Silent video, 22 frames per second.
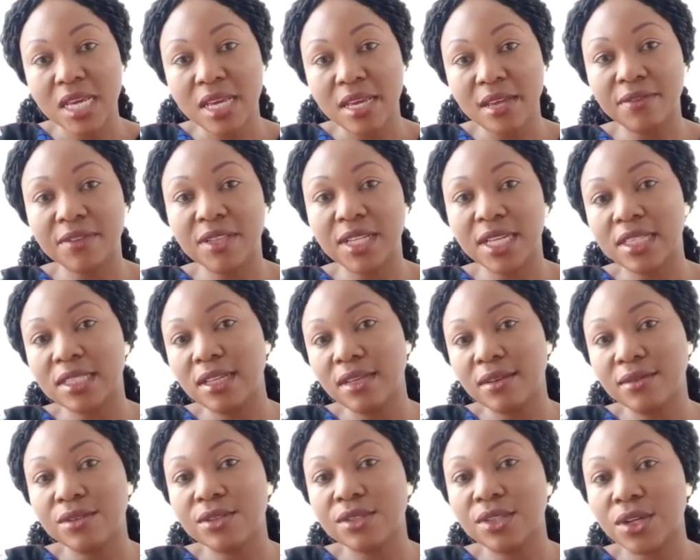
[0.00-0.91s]
If now
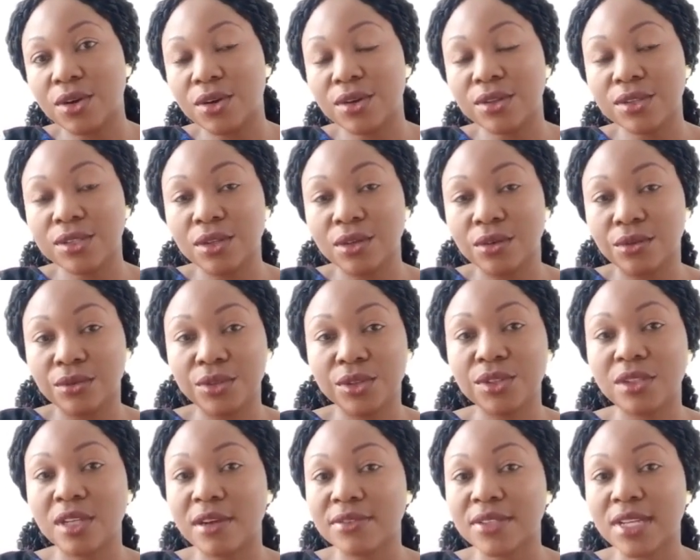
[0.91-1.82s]
devil they cause the
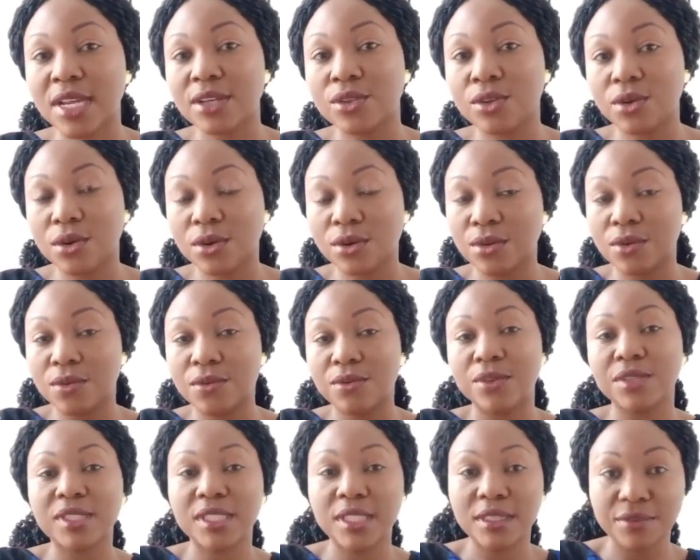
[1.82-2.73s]
confusion, after he don't run
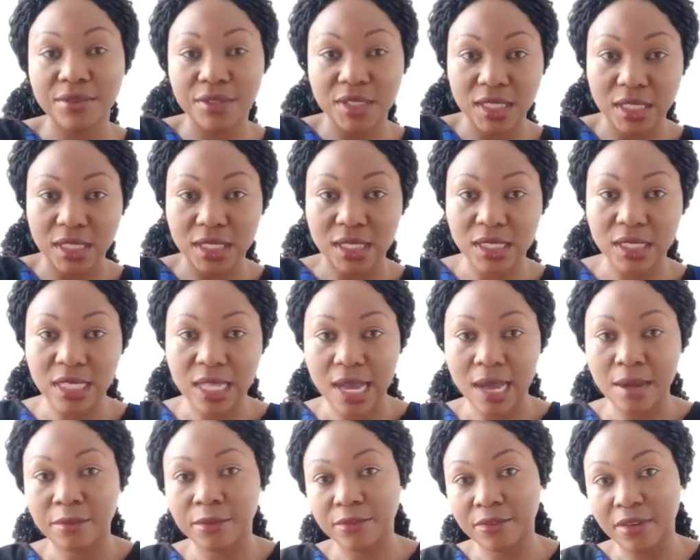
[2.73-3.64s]
for safety,
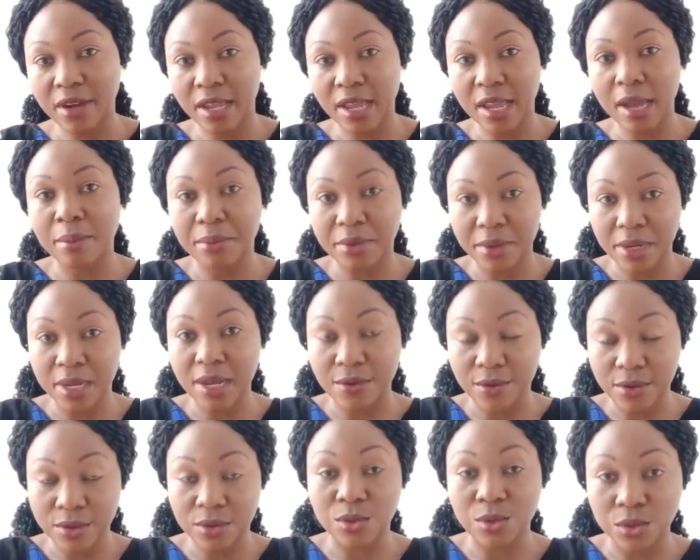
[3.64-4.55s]
that fire
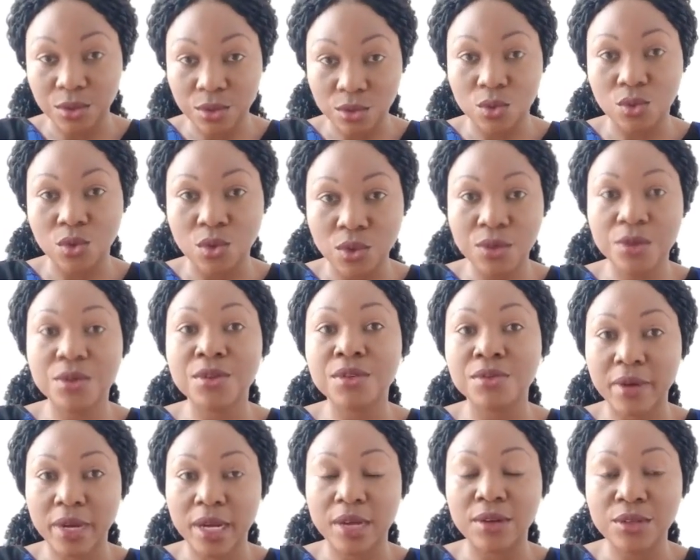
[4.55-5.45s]
prayer where you want to, Holy
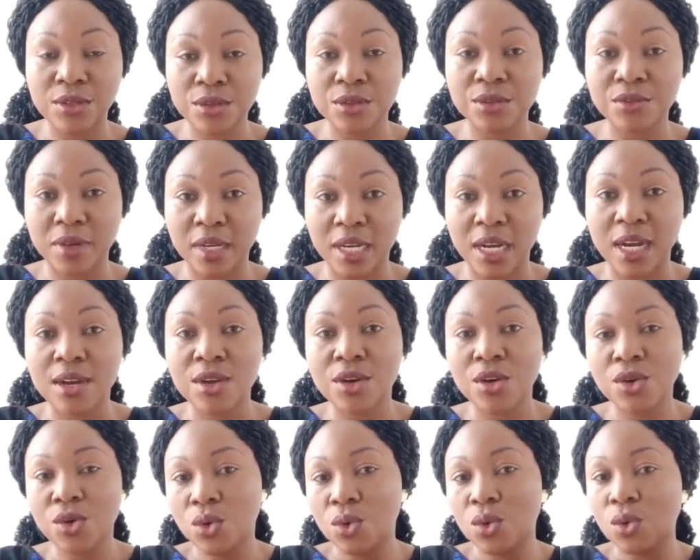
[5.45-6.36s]
Ghost fire,
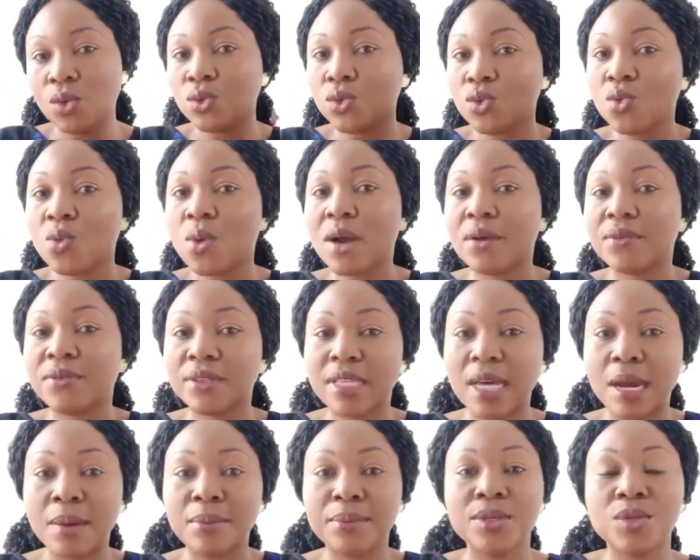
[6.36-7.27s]
do one for
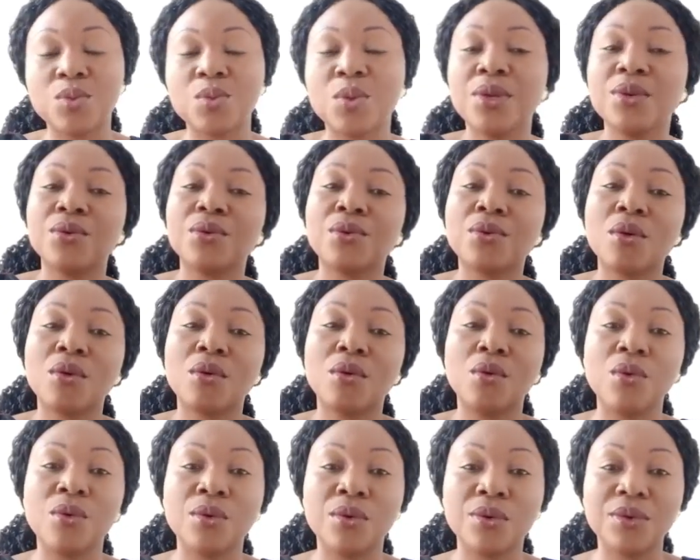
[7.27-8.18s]
that place when you run,
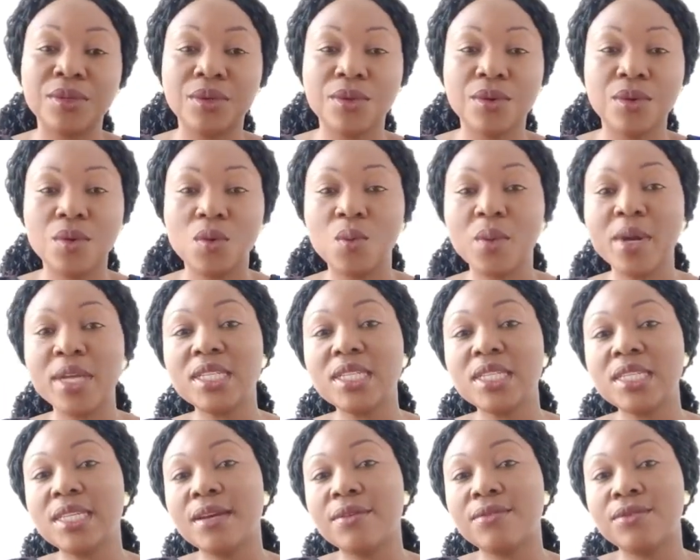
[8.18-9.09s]
go. When
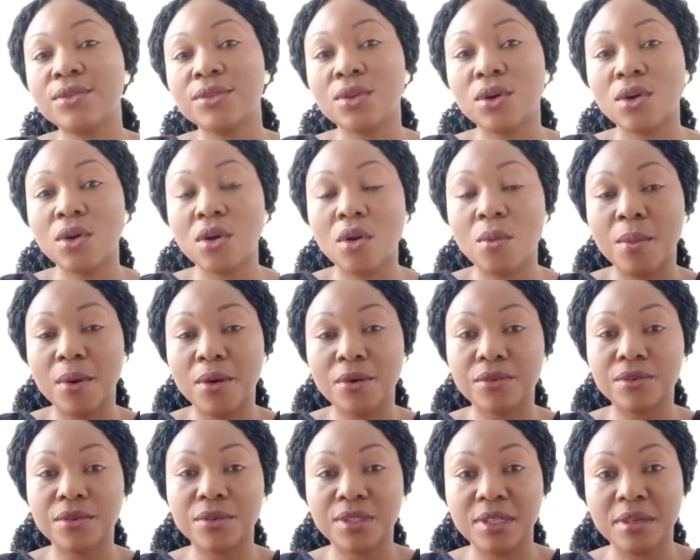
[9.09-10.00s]
the devil don't come
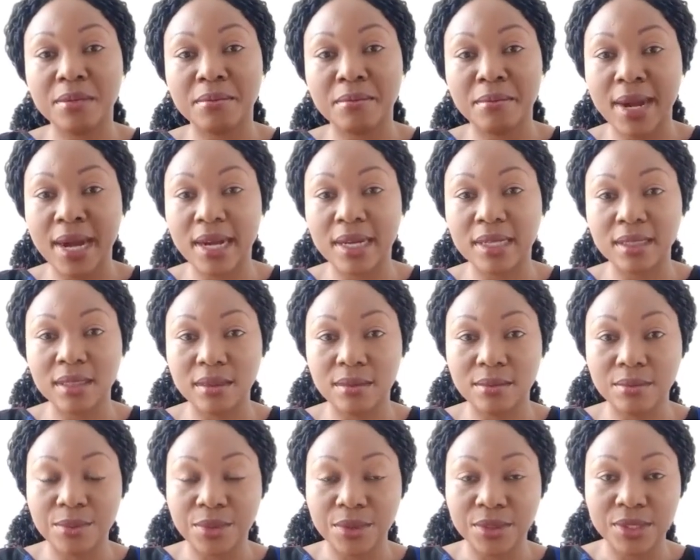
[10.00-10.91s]
off from the man
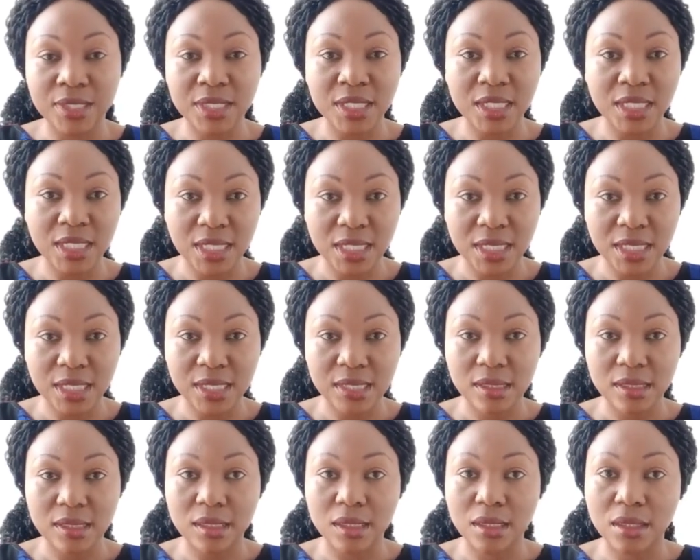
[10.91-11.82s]
body,
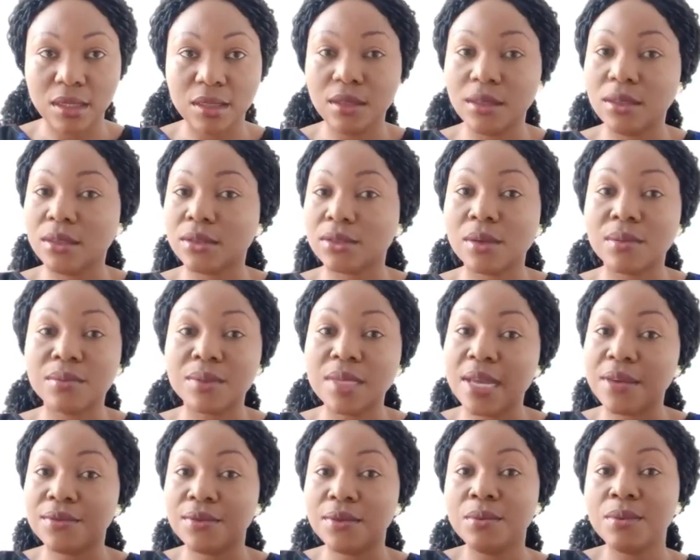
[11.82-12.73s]

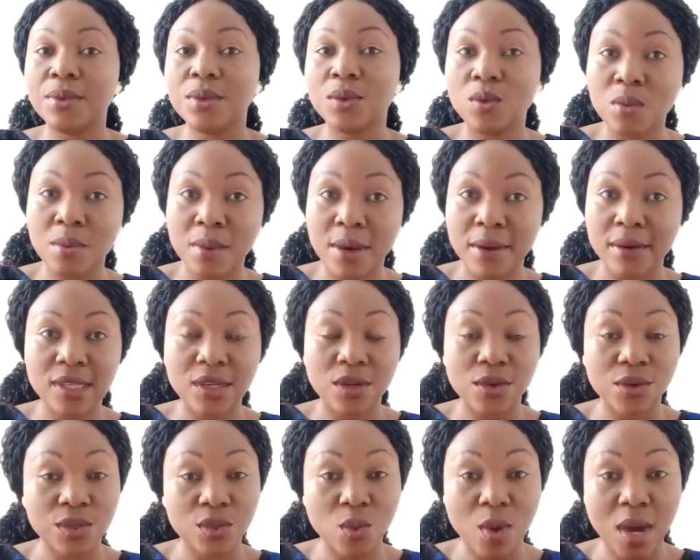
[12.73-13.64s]
sometimes if it be a woman, when they
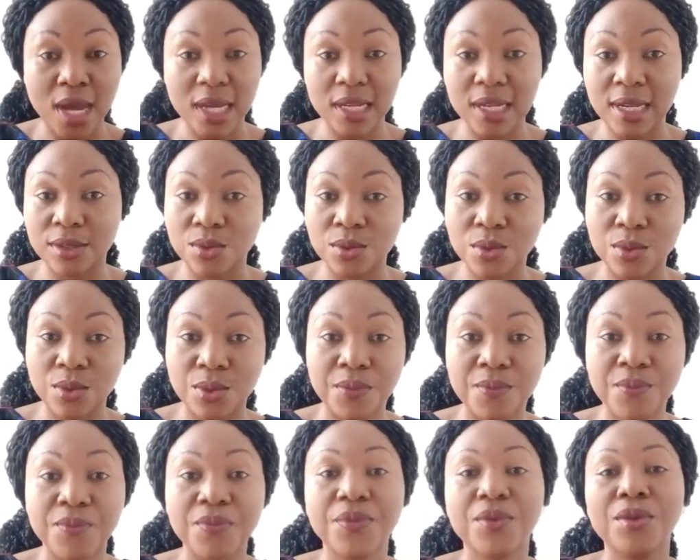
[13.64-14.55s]
cause wahala too.